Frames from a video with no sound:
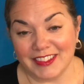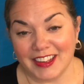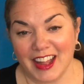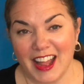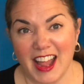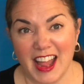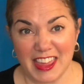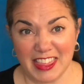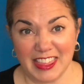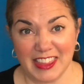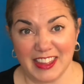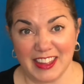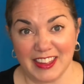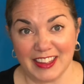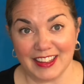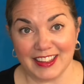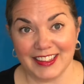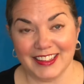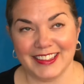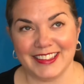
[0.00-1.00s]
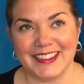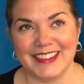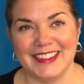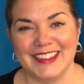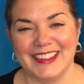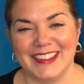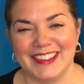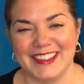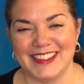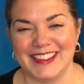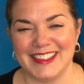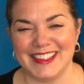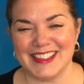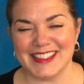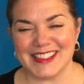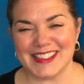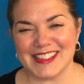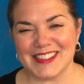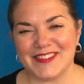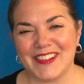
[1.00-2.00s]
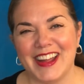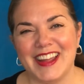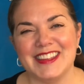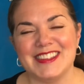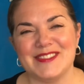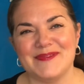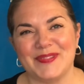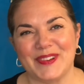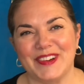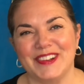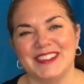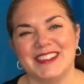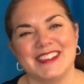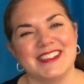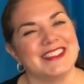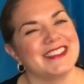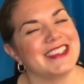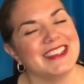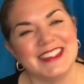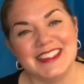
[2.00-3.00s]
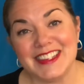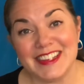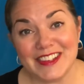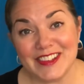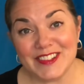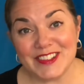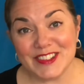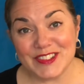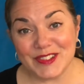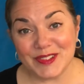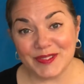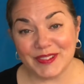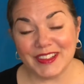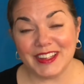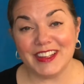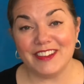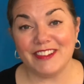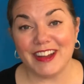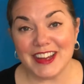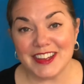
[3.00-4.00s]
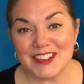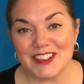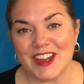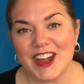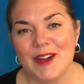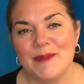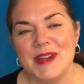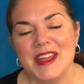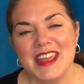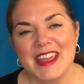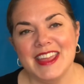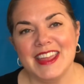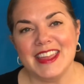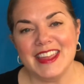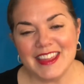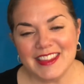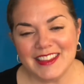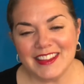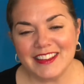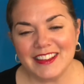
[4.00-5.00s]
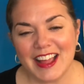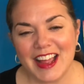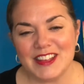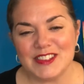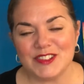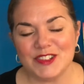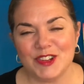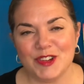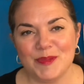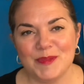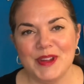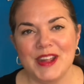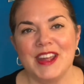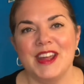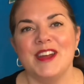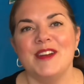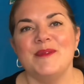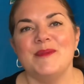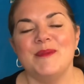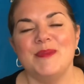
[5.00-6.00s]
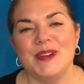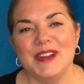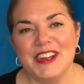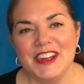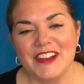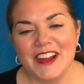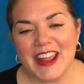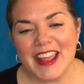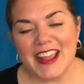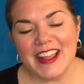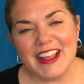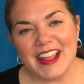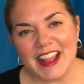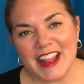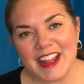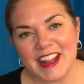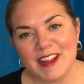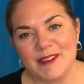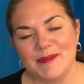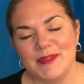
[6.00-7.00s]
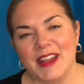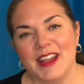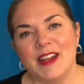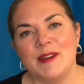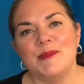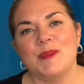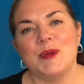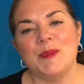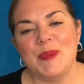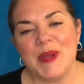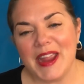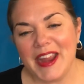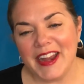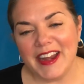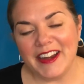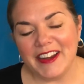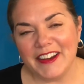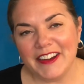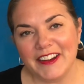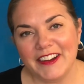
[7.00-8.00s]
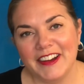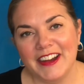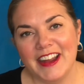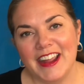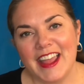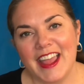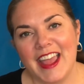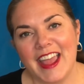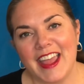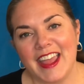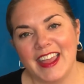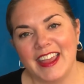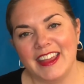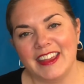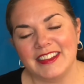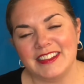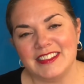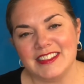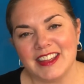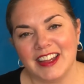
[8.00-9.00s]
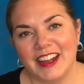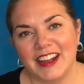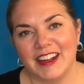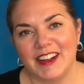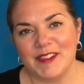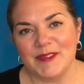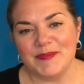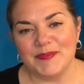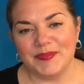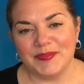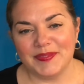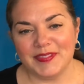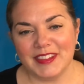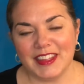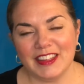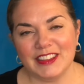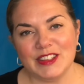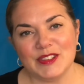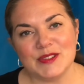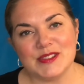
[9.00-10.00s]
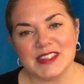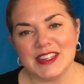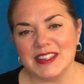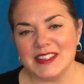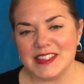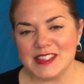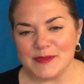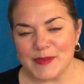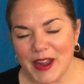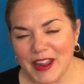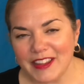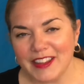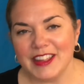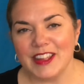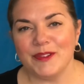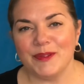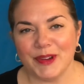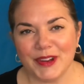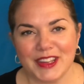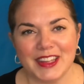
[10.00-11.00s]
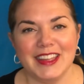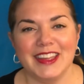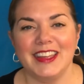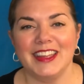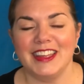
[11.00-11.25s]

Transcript: I think. This is why it's important to just continue to do a really great job in the classroom, bring your A game, prepare, and um, get those kids smiling and working and